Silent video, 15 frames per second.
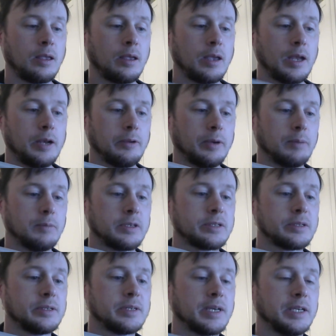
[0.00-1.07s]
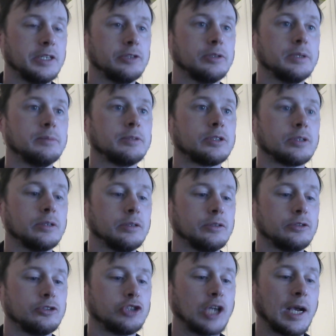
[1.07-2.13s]
Anyway, Mr. Daydream turned
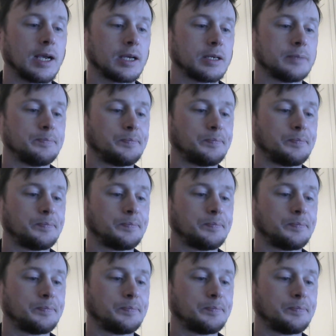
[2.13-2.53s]
to Jack.